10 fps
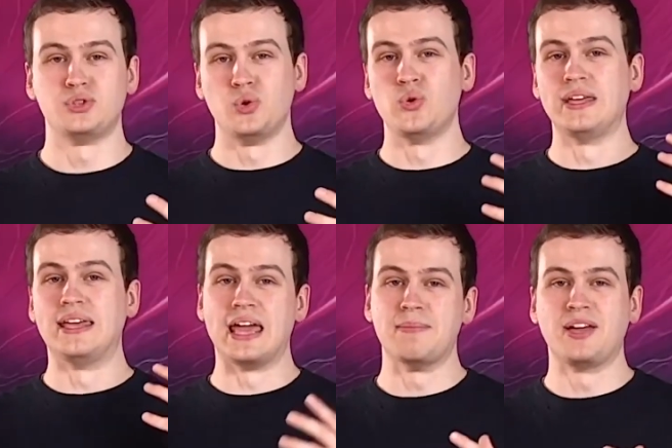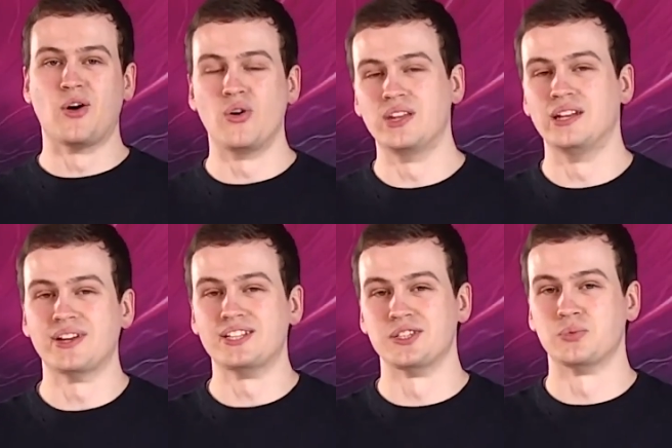to gaming on the
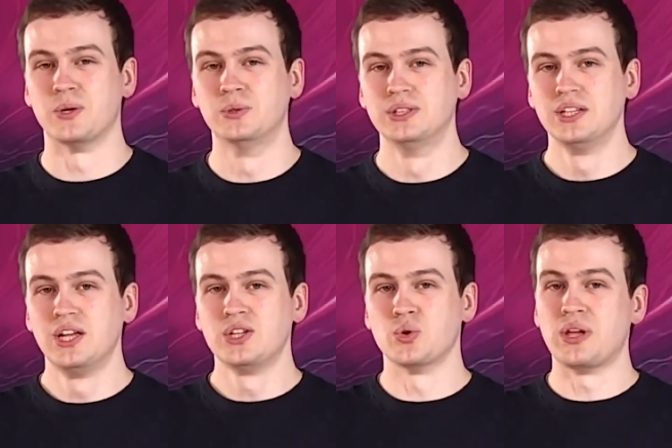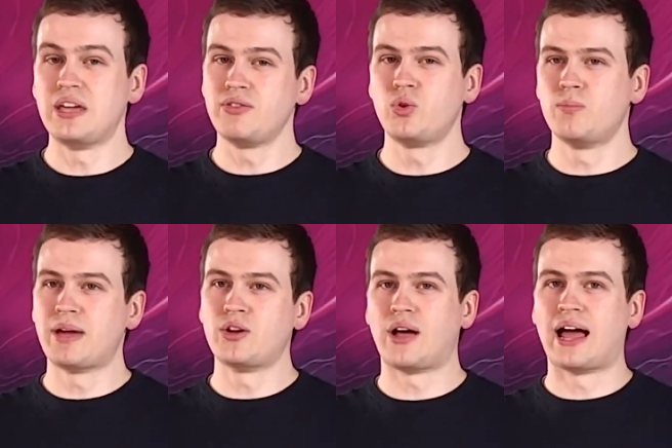device as well. So even though it
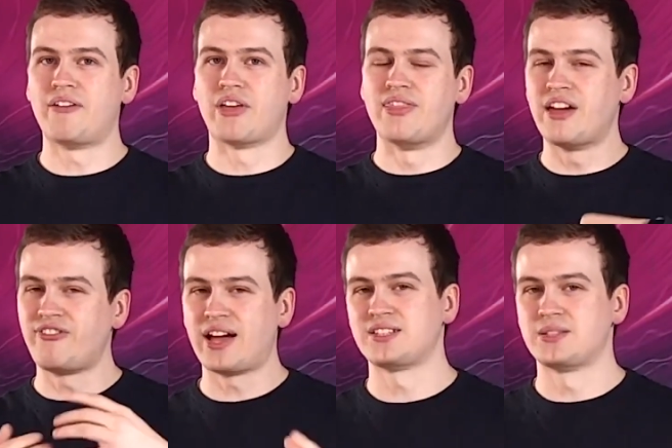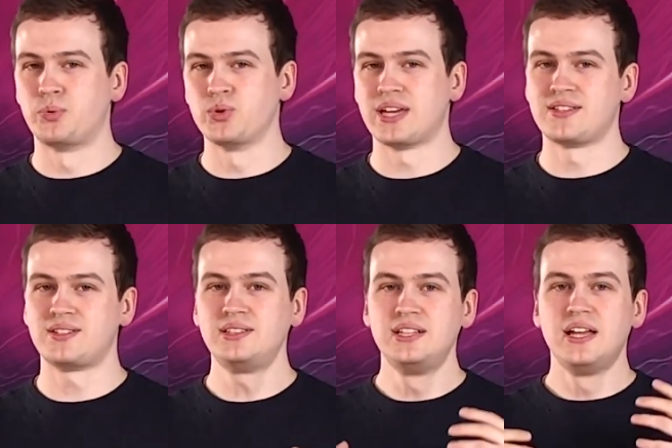might not have the fastest
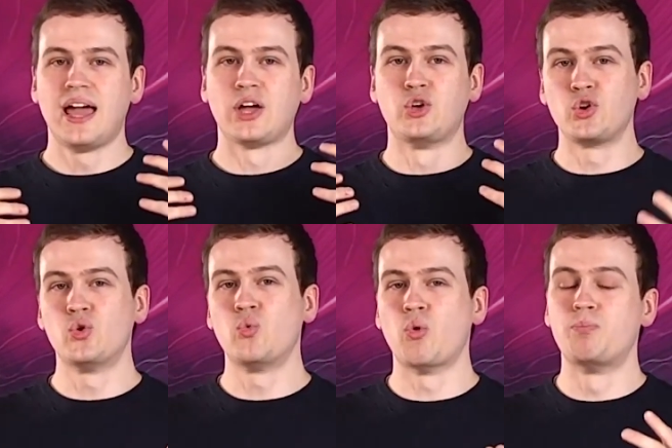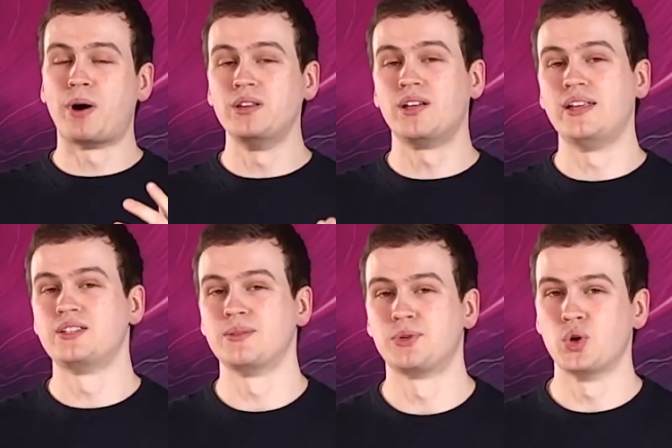processor, Google will bundle in
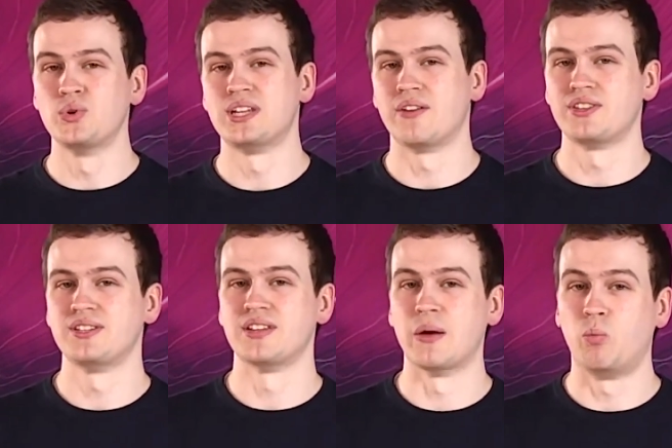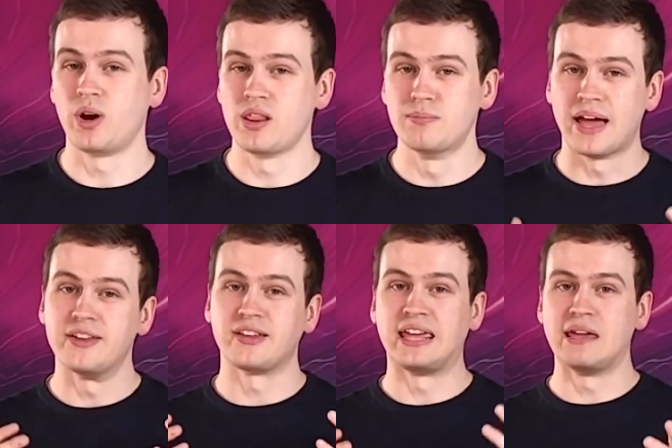some cool services, and one of them
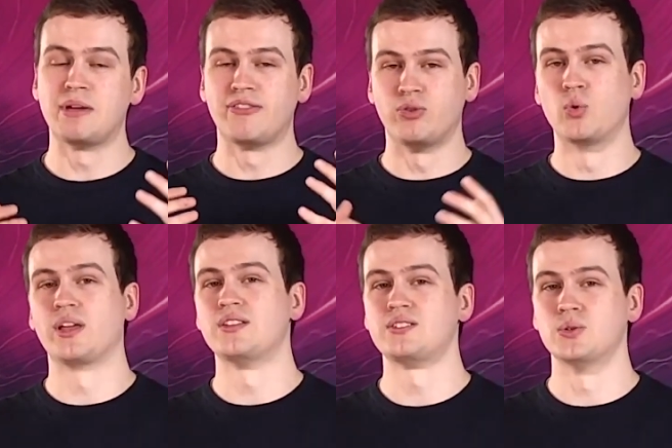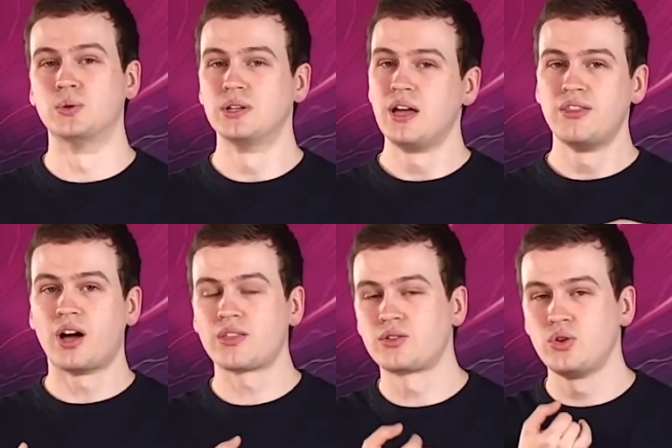is gaming focus. So the
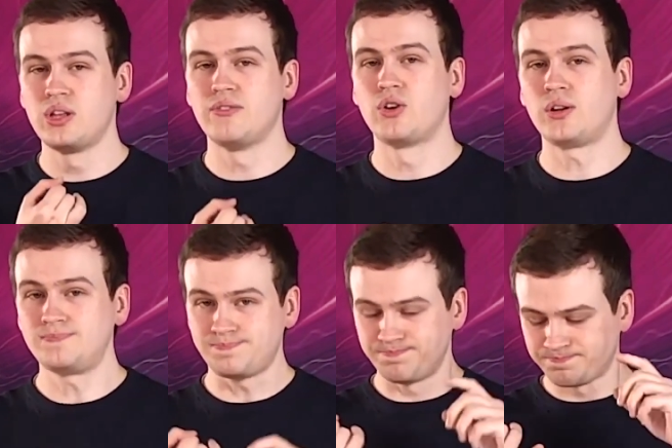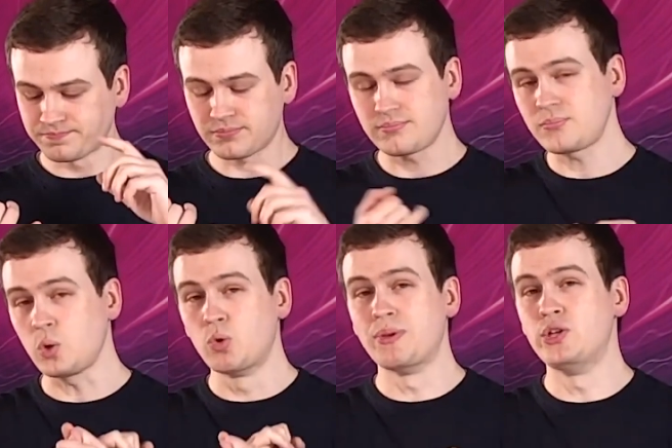other two that you've got
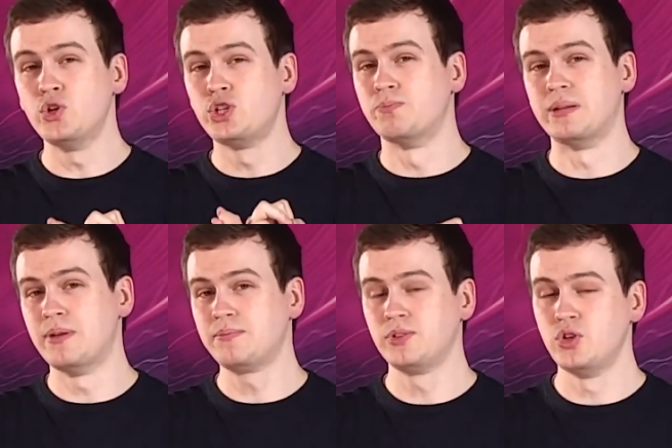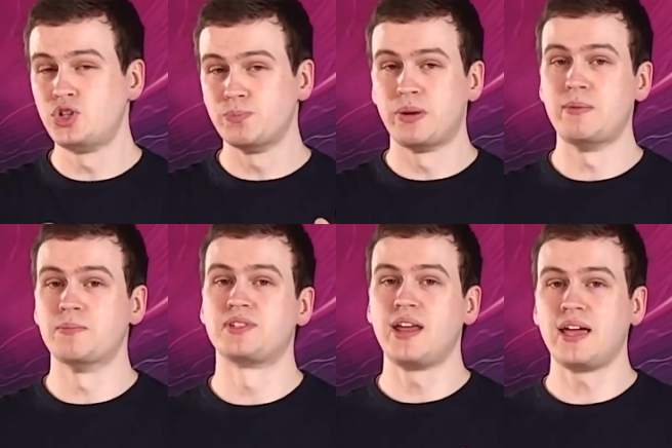will be YouTube Premium. YouTube Premium
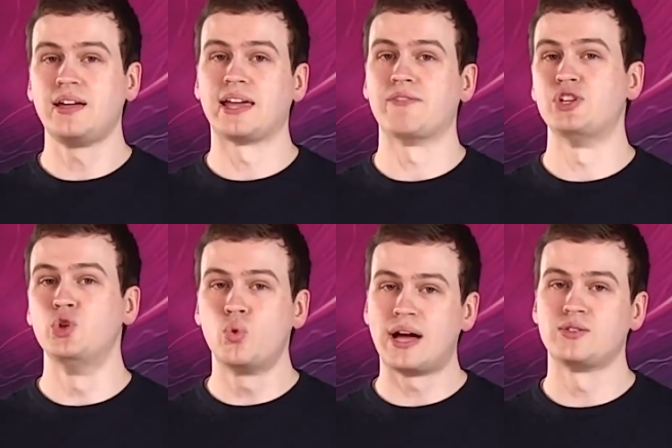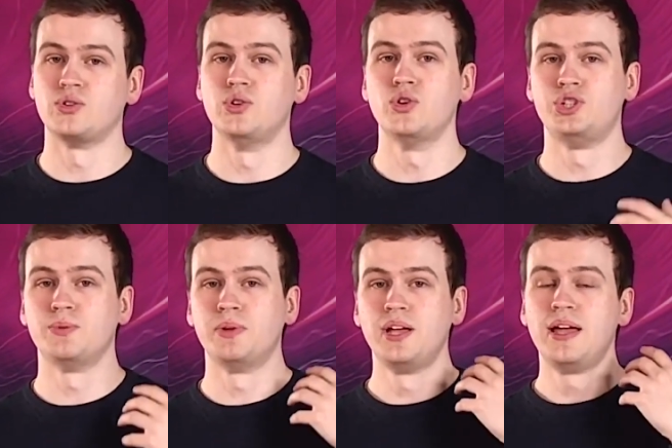is great. It gives you no ads on
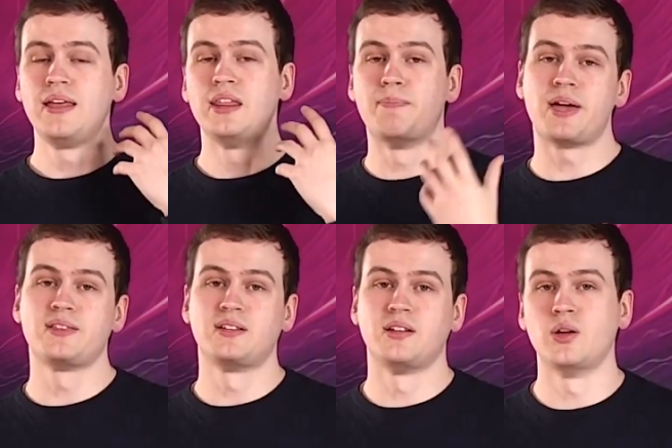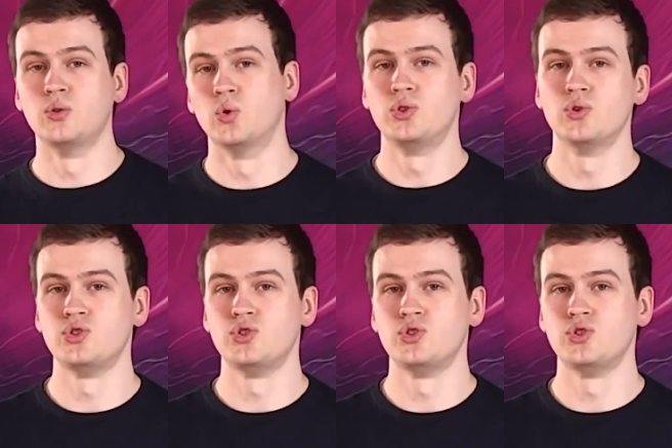YouTube, the ability to download those